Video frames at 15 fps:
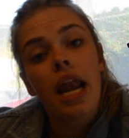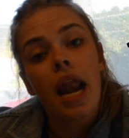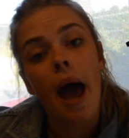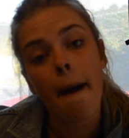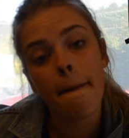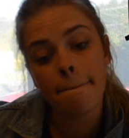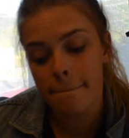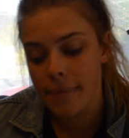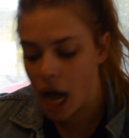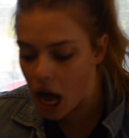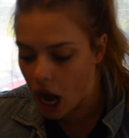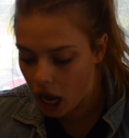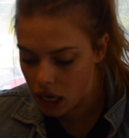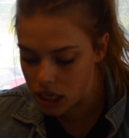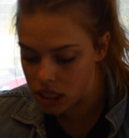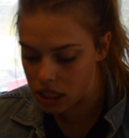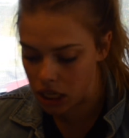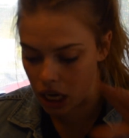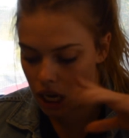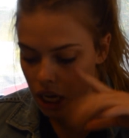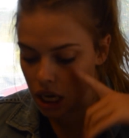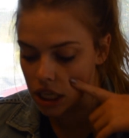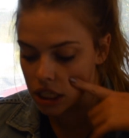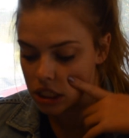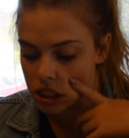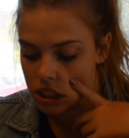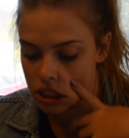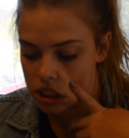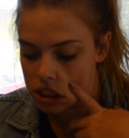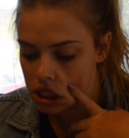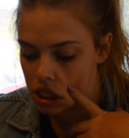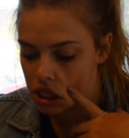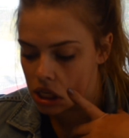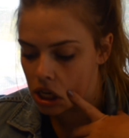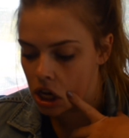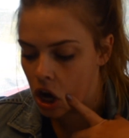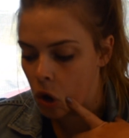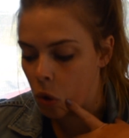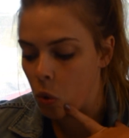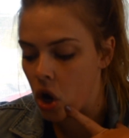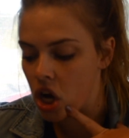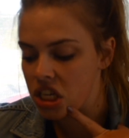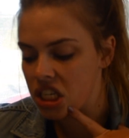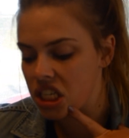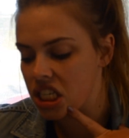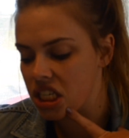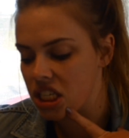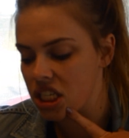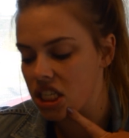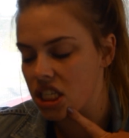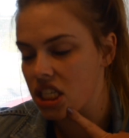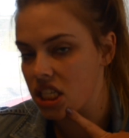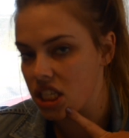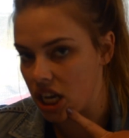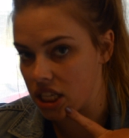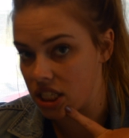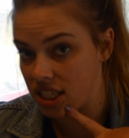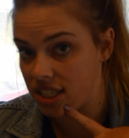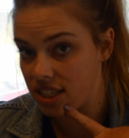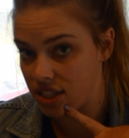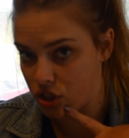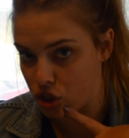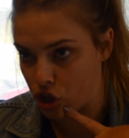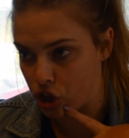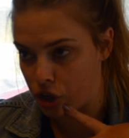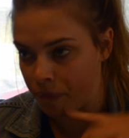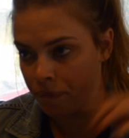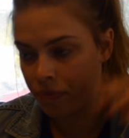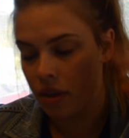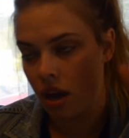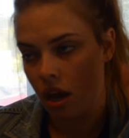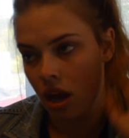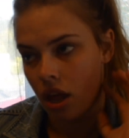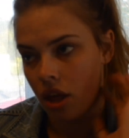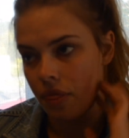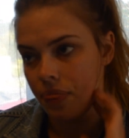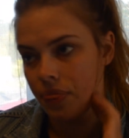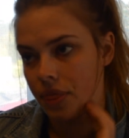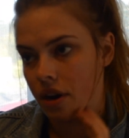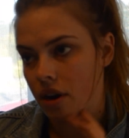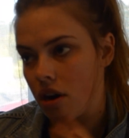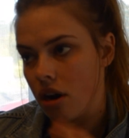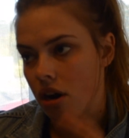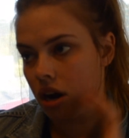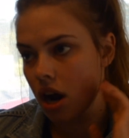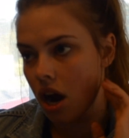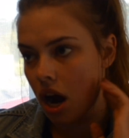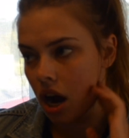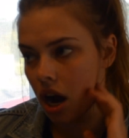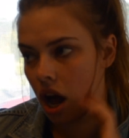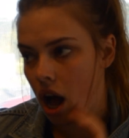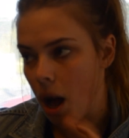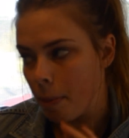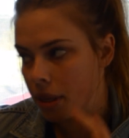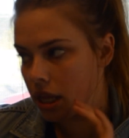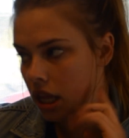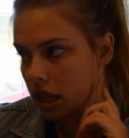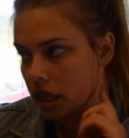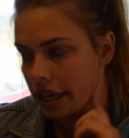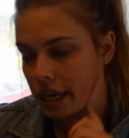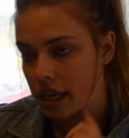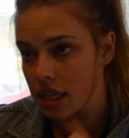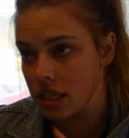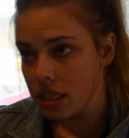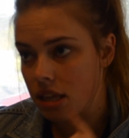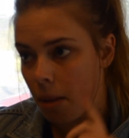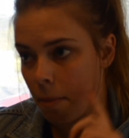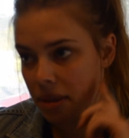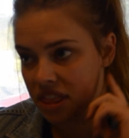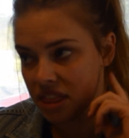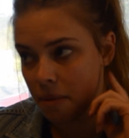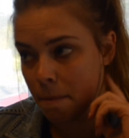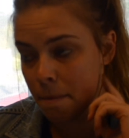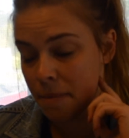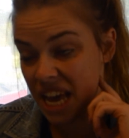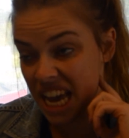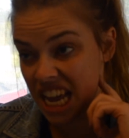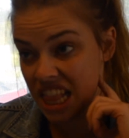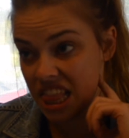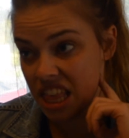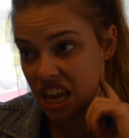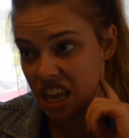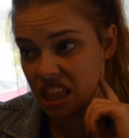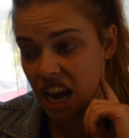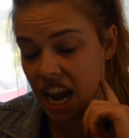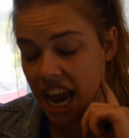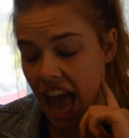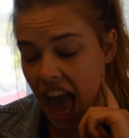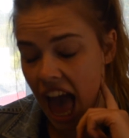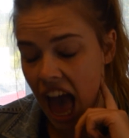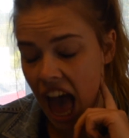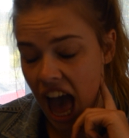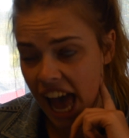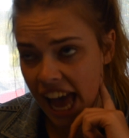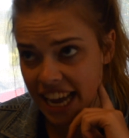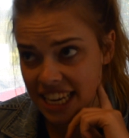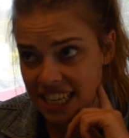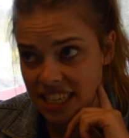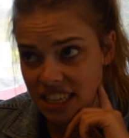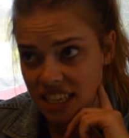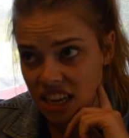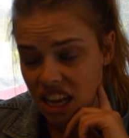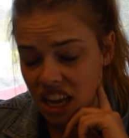number 6. What disgusts you? There are a couple of things, but the main thing that I hate,